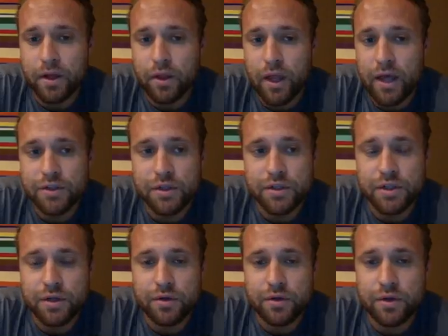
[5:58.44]
As you can
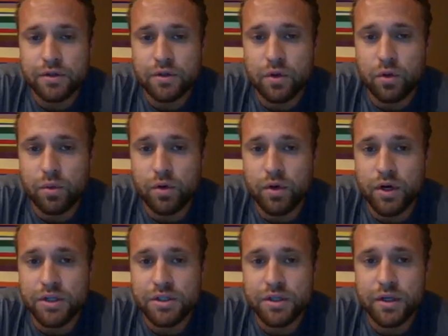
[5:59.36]
tell throughout this whole
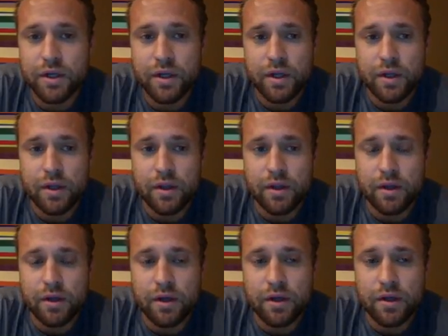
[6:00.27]
progression,
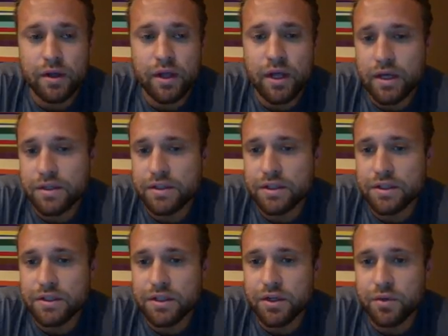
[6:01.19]
the kick is
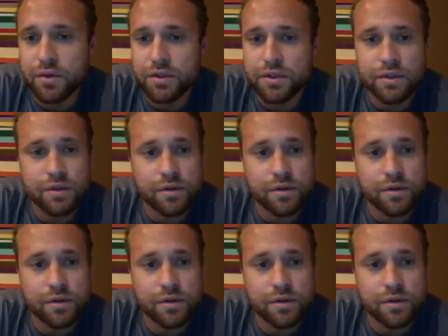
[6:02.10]
continuous.